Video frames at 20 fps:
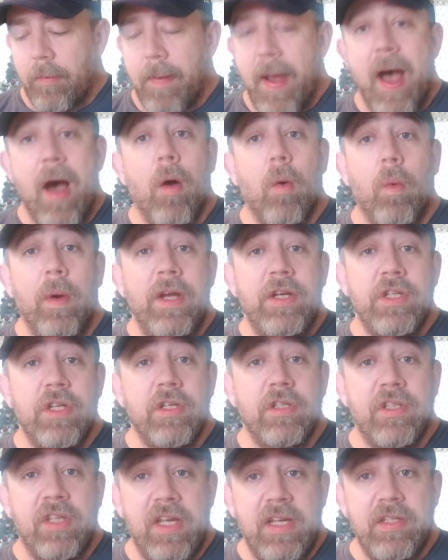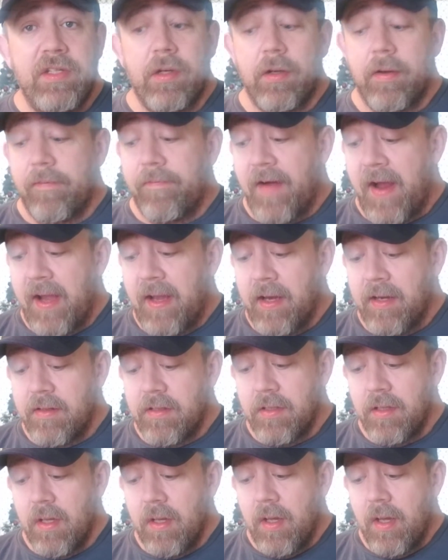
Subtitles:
PAL region is easier to find it,